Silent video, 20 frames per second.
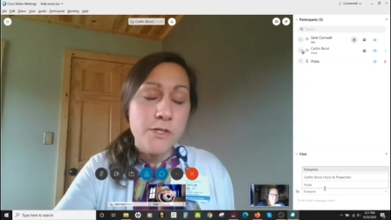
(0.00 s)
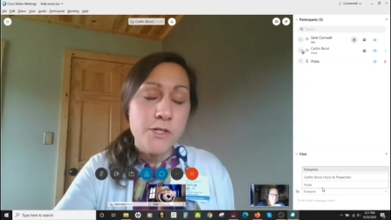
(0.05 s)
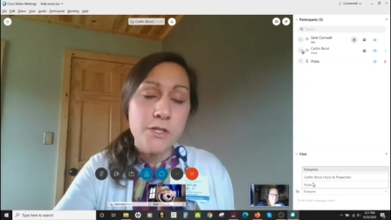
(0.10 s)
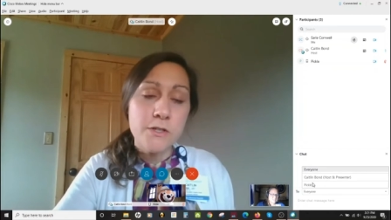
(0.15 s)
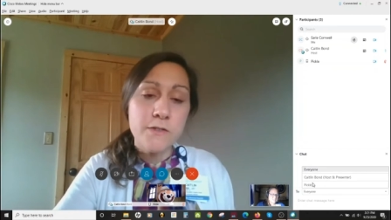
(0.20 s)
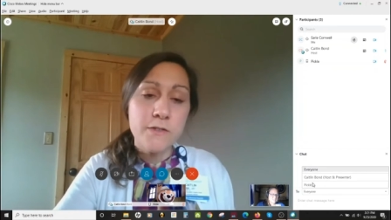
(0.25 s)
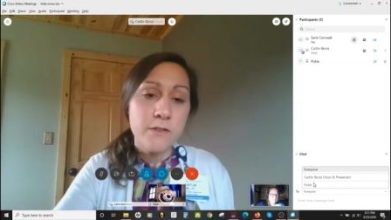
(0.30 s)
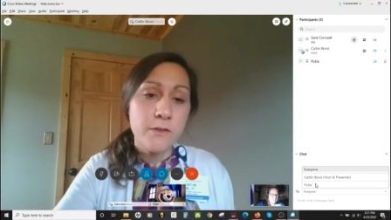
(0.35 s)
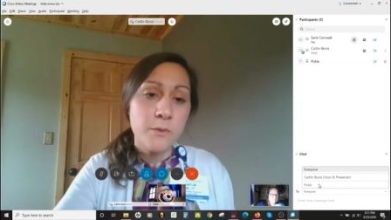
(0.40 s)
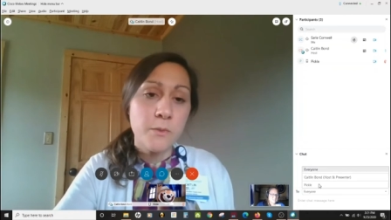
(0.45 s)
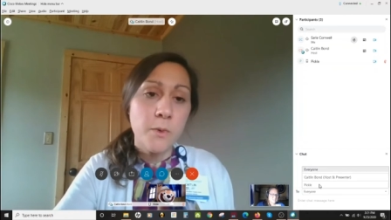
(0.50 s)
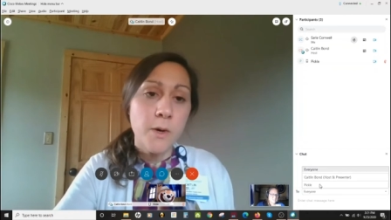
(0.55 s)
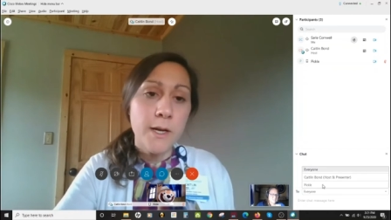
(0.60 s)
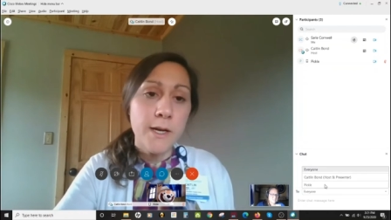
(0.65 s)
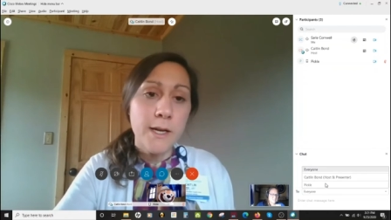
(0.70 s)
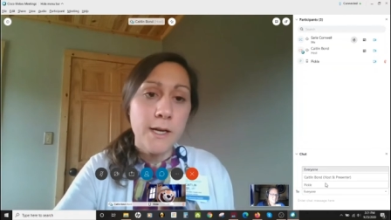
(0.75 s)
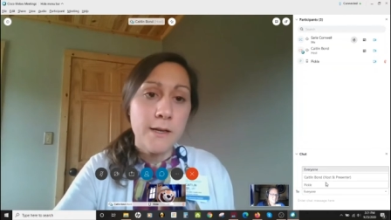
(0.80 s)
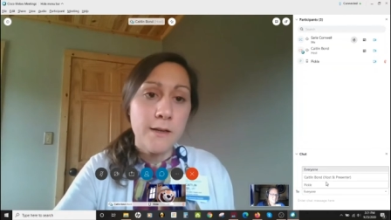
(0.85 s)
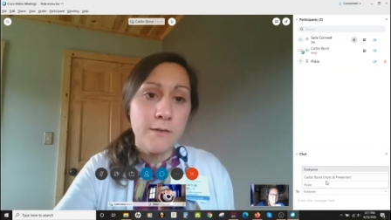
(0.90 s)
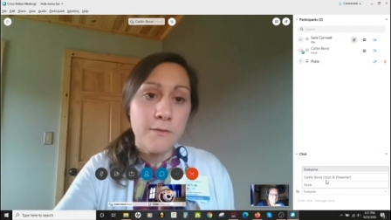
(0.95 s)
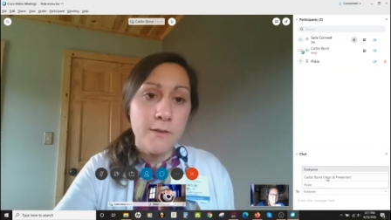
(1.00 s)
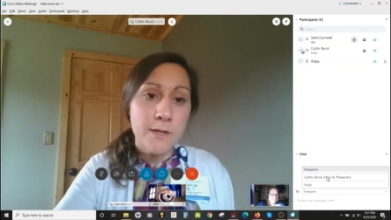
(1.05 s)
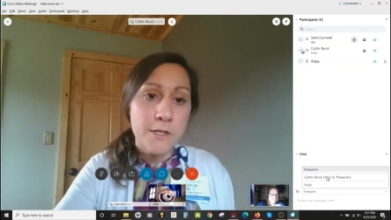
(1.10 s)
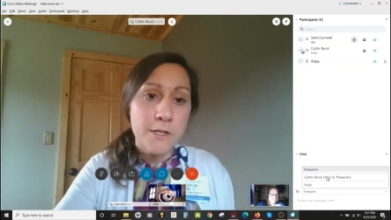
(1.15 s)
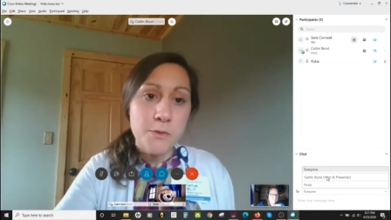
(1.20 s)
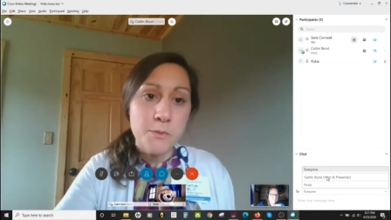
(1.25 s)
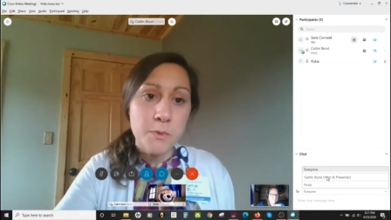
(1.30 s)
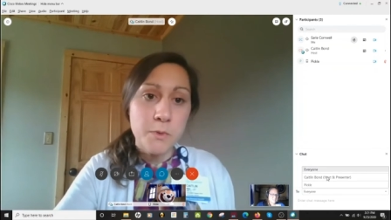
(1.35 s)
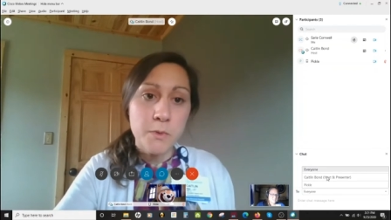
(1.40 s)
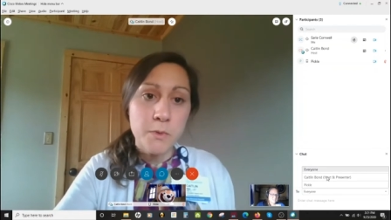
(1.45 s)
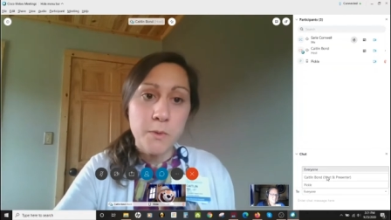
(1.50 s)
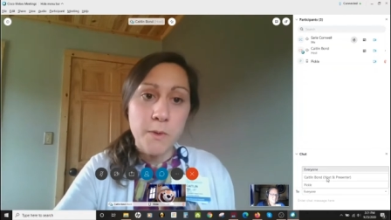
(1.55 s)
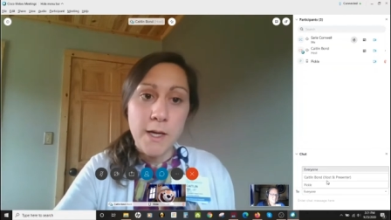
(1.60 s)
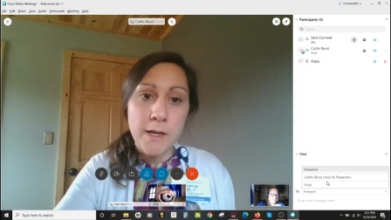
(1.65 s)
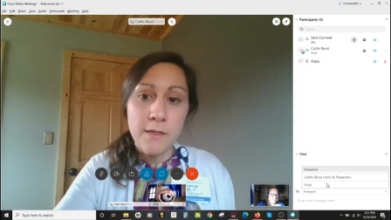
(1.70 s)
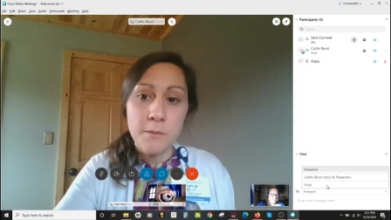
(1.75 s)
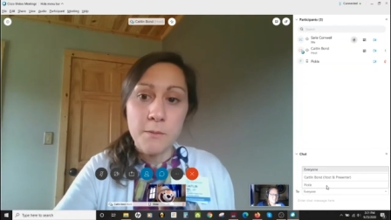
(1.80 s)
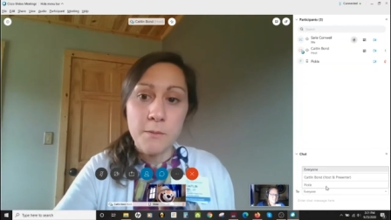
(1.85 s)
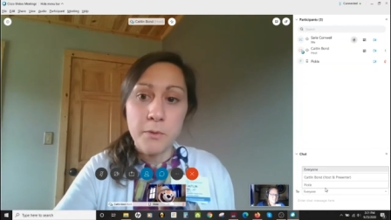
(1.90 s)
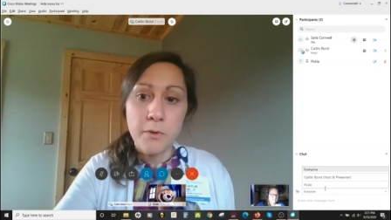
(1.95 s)
just to one individual
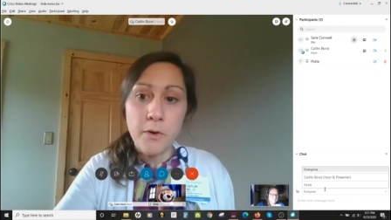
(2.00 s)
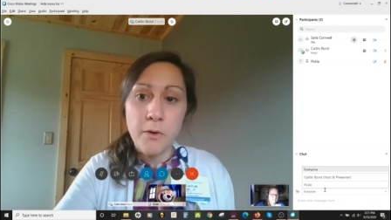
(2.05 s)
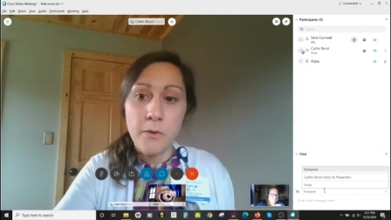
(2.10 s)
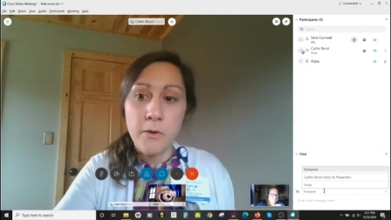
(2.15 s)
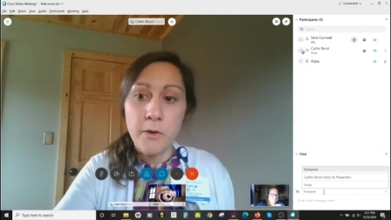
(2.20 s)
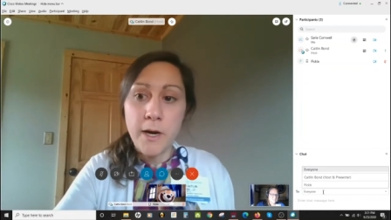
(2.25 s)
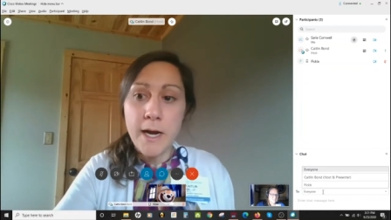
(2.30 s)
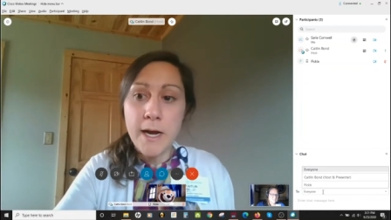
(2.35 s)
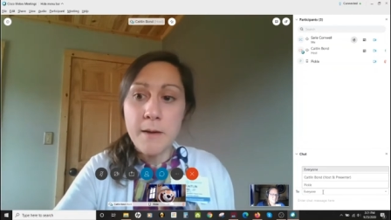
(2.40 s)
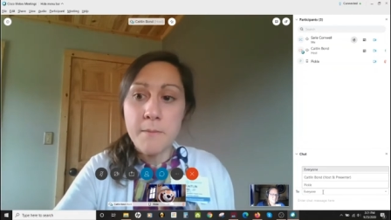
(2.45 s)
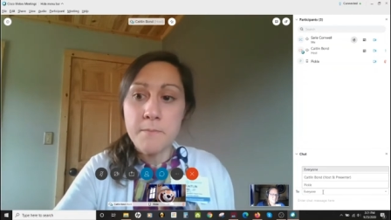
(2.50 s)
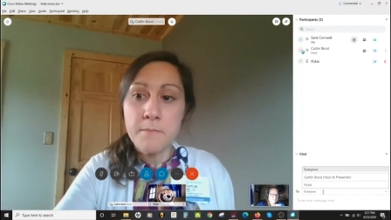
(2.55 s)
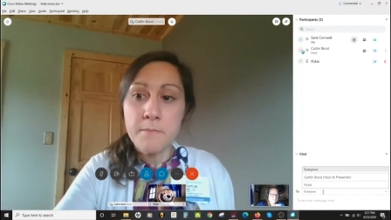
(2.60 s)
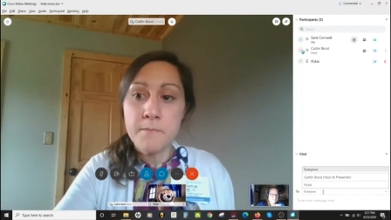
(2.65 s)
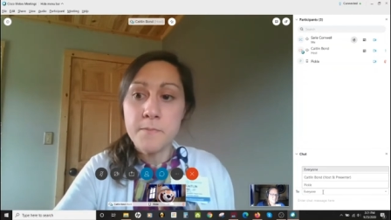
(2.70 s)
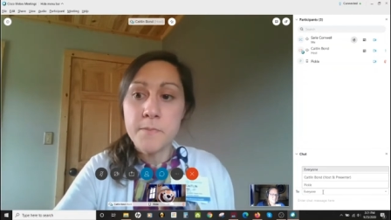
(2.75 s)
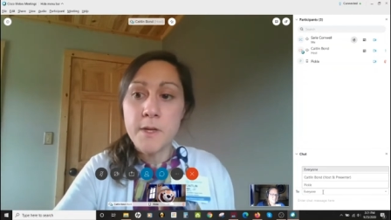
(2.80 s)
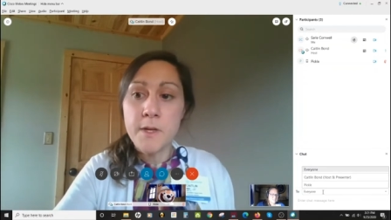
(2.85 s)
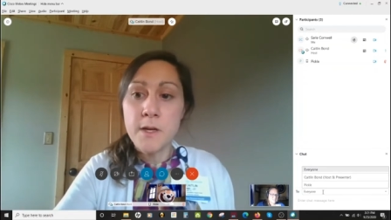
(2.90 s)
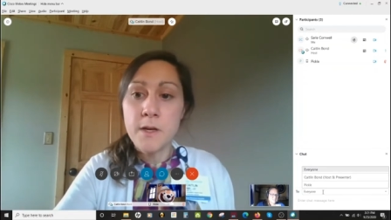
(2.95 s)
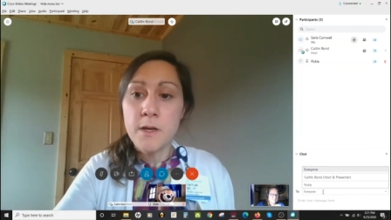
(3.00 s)
in the program.